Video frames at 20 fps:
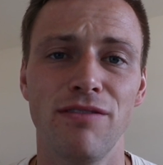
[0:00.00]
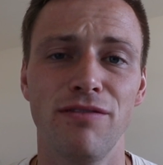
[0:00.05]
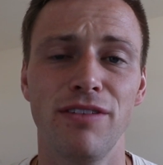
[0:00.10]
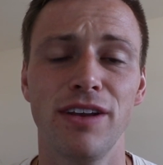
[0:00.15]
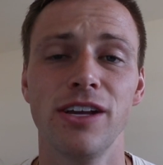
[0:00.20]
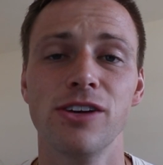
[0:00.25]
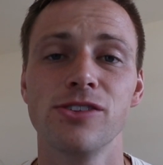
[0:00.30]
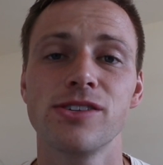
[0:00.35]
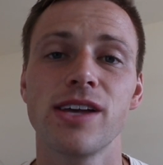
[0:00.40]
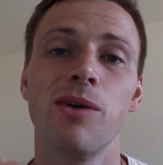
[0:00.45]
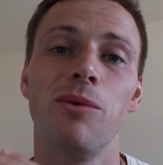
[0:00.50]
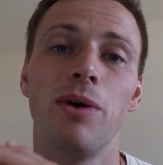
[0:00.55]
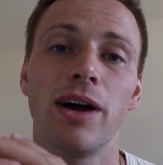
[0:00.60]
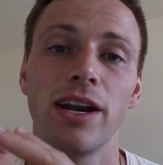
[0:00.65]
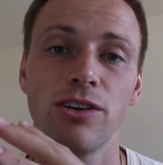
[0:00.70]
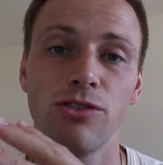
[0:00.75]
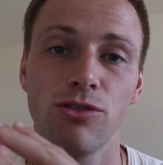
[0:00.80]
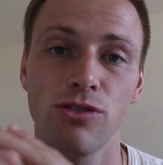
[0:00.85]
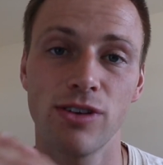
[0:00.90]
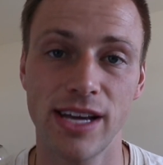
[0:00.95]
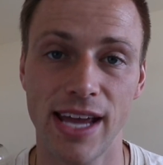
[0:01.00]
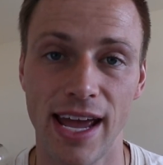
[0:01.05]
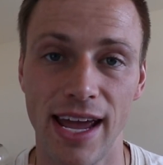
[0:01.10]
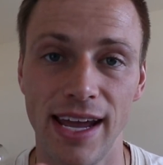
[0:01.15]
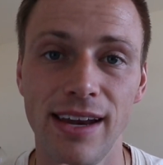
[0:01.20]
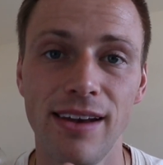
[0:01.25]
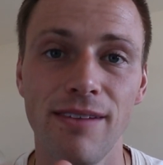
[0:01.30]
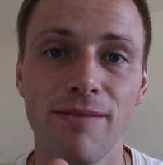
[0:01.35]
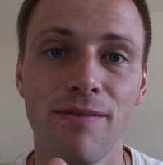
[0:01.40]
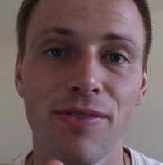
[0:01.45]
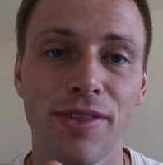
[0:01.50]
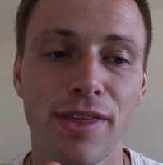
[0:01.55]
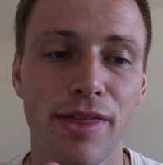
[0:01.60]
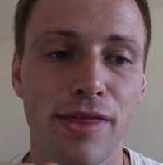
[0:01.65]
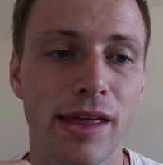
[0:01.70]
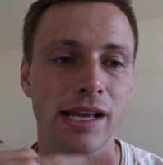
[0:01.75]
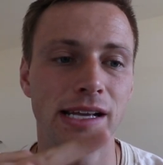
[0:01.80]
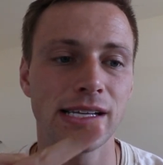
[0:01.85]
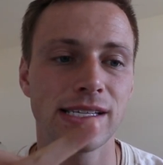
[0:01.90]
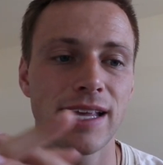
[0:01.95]
and videos I want to create,
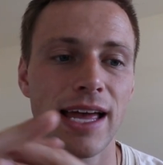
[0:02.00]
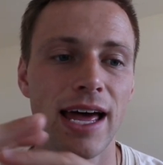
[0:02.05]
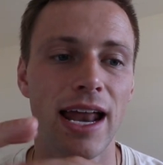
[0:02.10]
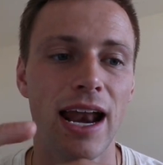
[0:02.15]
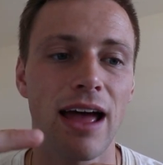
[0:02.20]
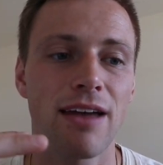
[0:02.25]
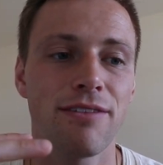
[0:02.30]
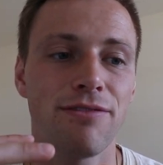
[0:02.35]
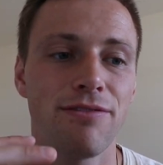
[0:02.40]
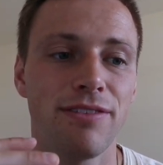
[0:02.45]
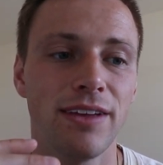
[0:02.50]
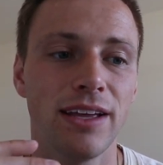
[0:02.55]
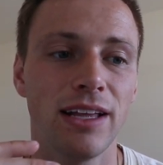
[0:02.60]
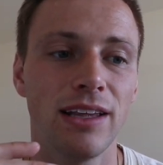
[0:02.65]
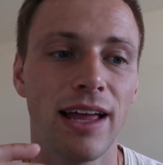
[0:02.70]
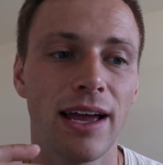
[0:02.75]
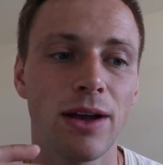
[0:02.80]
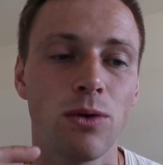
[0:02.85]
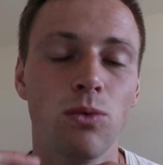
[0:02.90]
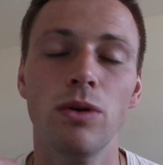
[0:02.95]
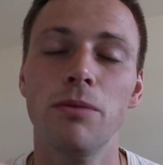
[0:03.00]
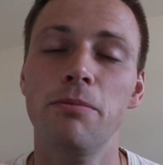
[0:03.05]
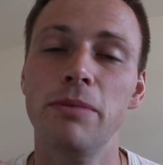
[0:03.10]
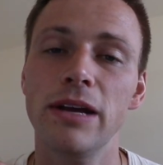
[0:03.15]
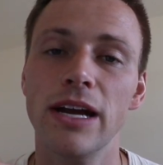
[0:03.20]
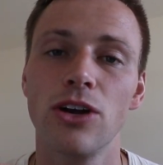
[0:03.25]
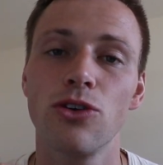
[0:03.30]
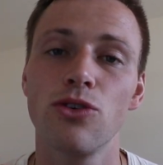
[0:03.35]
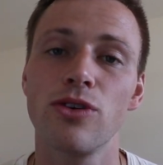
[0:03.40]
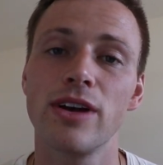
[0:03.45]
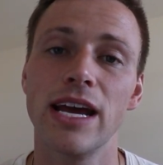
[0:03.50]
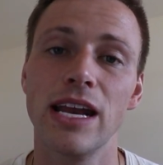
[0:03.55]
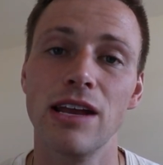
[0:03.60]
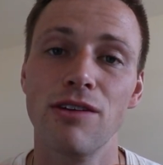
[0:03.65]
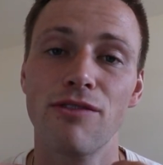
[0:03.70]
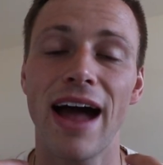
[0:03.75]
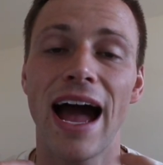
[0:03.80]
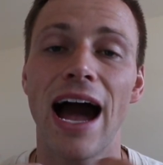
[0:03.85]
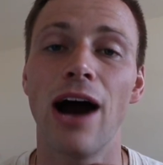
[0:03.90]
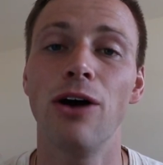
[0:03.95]
things that I feel like would be a
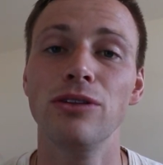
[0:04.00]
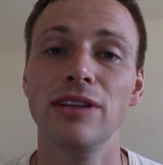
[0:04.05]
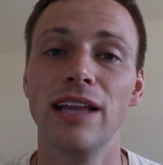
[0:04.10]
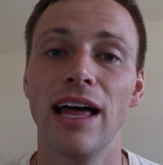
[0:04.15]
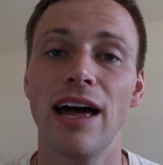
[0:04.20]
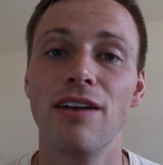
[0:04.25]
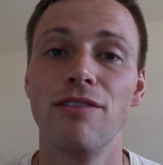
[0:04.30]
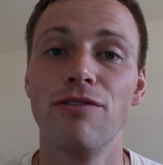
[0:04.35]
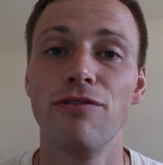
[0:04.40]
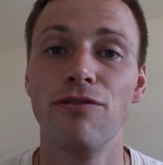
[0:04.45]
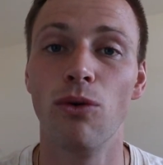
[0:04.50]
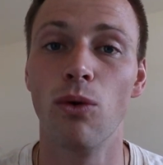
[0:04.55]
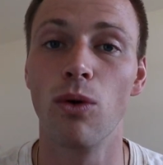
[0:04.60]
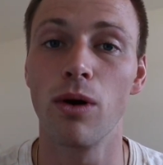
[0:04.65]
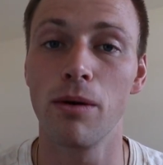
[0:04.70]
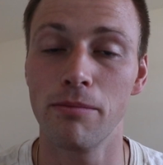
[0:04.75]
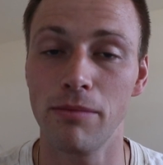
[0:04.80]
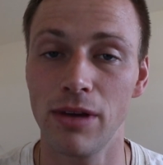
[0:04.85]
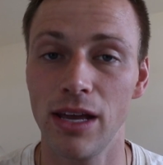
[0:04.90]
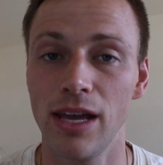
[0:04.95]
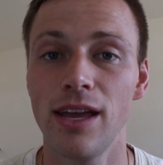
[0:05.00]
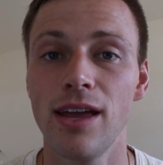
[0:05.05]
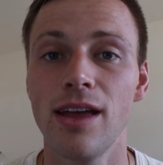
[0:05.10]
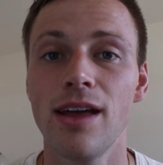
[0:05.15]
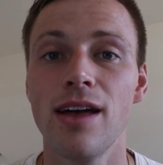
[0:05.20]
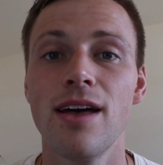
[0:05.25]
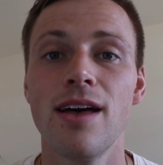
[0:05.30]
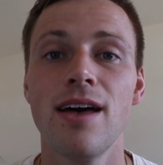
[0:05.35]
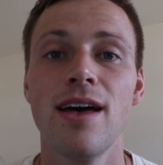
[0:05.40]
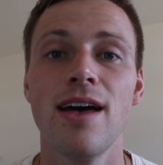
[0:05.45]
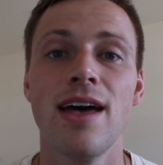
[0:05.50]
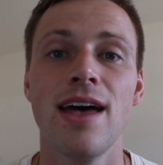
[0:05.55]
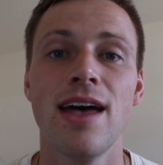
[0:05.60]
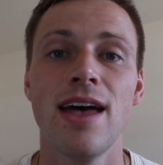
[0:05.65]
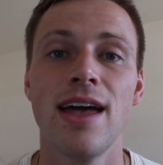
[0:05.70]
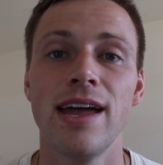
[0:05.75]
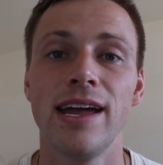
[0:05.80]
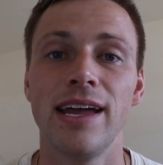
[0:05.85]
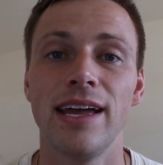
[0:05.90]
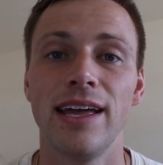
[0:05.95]
creative outlet for me,
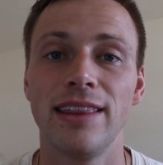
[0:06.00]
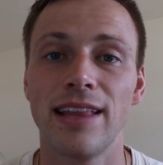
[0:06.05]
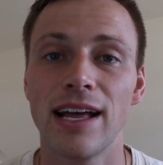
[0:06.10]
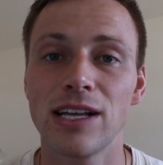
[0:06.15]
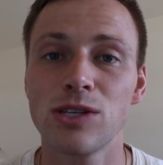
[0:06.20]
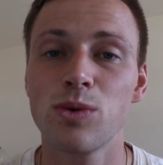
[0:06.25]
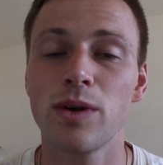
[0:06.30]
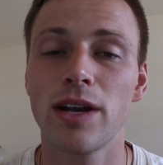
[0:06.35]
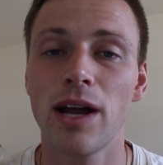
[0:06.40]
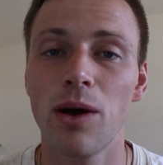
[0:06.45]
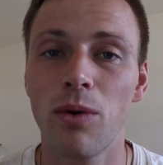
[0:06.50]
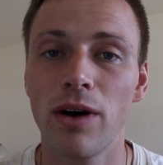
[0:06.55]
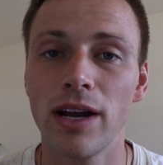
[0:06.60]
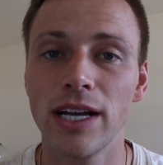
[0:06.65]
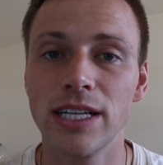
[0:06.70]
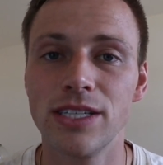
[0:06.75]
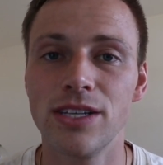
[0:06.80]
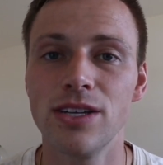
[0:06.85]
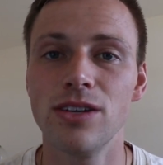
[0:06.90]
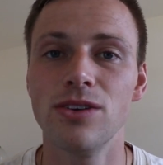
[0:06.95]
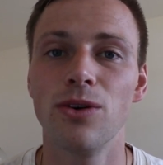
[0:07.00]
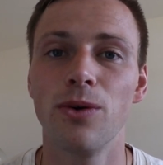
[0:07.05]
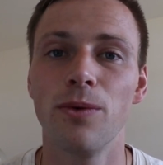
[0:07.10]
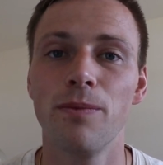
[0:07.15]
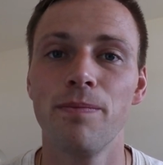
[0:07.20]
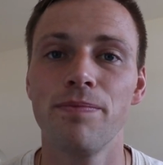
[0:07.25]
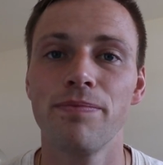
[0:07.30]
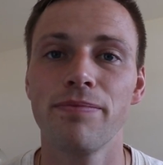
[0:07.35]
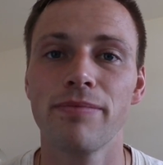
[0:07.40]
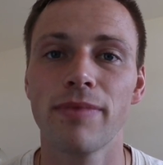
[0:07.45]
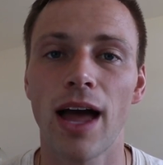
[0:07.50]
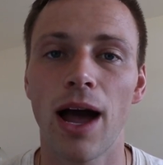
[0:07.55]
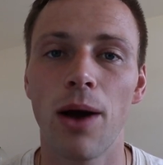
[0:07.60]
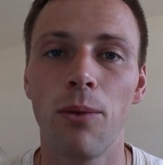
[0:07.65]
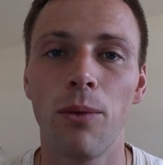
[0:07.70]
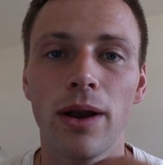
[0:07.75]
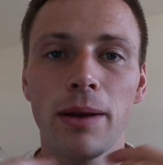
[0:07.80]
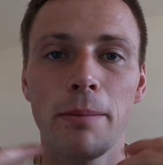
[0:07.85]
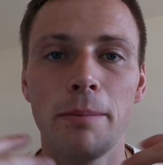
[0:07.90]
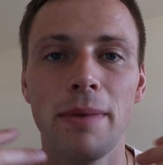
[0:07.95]
and that's what I want to do. I
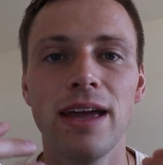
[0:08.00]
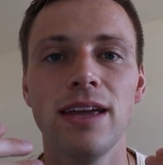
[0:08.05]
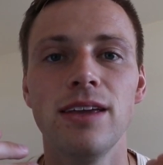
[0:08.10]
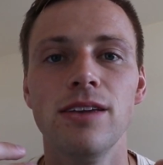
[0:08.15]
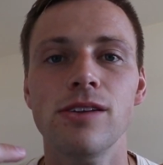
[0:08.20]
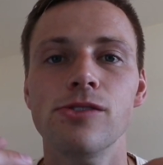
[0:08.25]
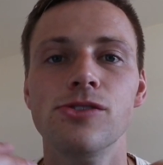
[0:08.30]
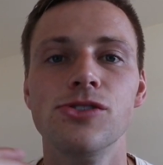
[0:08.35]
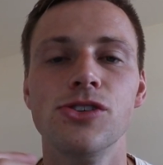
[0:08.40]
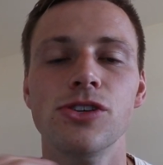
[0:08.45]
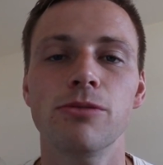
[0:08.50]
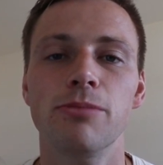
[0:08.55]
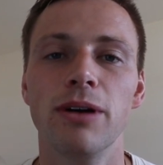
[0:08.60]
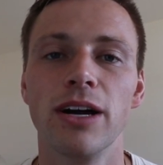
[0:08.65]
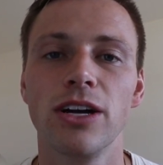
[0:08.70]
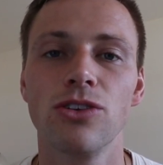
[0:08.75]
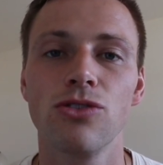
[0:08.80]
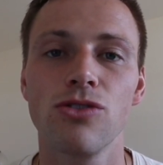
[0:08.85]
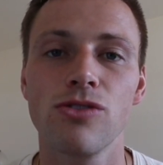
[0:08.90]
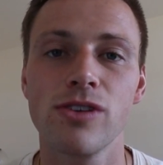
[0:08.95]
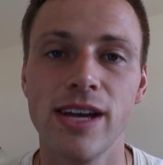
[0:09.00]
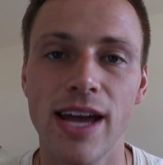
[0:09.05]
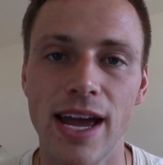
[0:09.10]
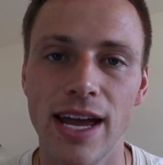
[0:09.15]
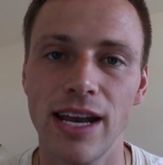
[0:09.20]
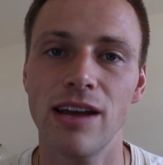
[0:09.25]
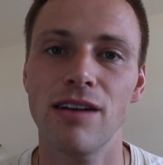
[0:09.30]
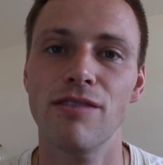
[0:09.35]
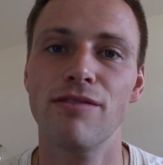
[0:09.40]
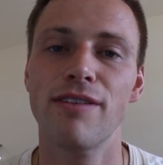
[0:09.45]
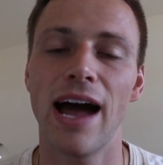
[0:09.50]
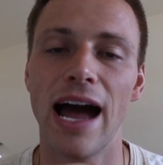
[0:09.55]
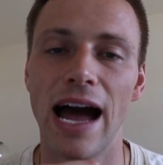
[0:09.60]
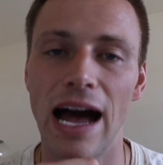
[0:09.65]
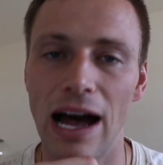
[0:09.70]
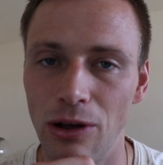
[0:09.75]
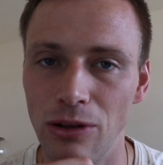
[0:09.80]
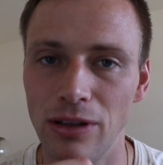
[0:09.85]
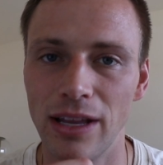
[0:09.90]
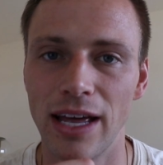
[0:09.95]
want to make YouTube a creative
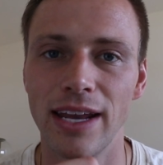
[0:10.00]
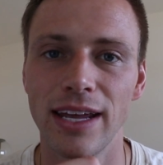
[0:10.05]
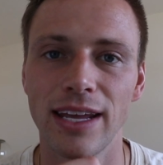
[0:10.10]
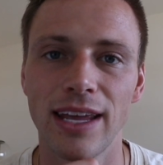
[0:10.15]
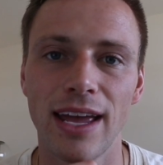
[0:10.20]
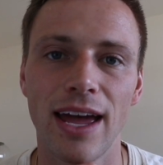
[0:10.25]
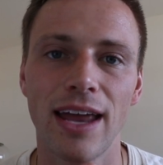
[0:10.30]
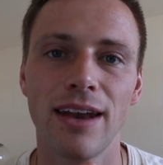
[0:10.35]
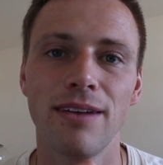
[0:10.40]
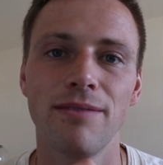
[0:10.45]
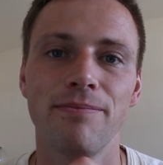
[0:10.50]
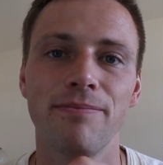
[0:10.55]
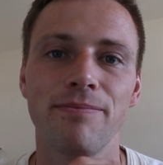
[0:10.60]
outlet again.